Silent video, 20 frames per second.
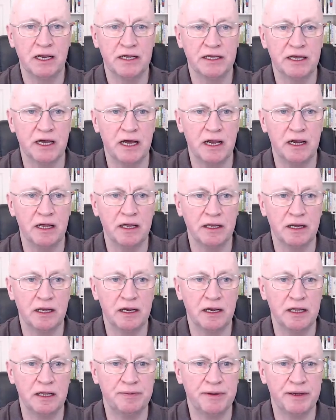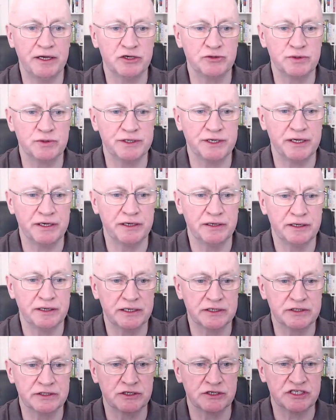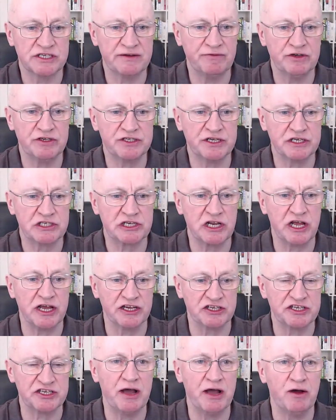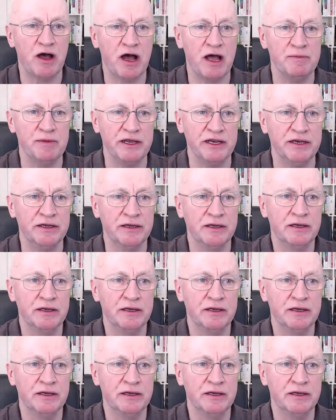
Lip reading: I like it. I like the page. Well done. That's good. 76 likes now. I'm in.